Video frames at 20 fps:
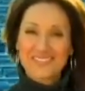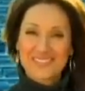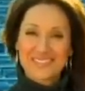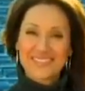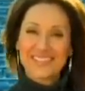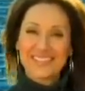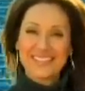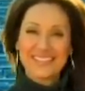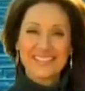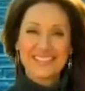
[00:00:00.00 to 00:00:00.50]

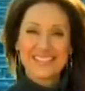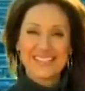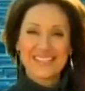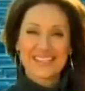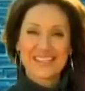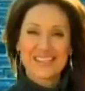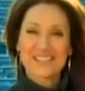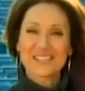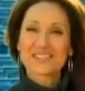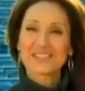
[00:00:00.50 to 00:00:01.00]
see
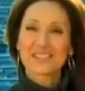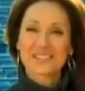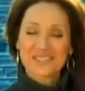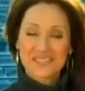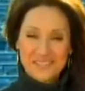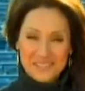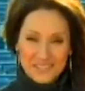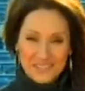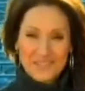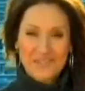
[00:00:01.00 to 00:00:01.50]
in this
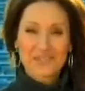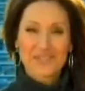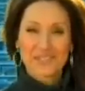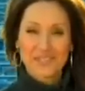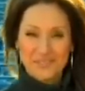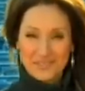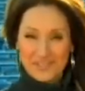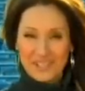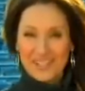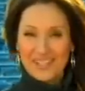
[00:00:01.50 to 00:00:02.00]

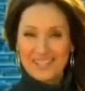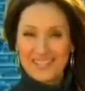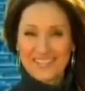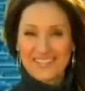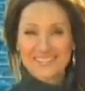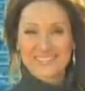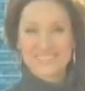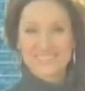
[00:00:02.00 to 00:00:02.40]
exclusive look.